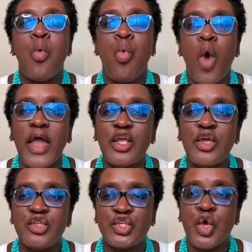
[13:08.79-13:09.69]
what
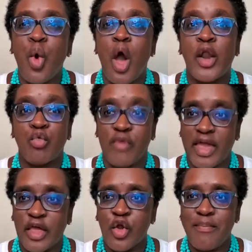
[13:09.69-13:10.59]
you do on a
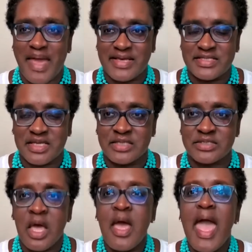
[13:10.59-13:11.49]
regular
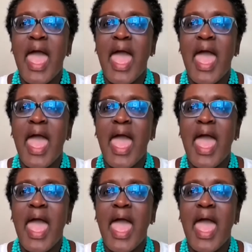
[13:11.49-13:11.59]
basis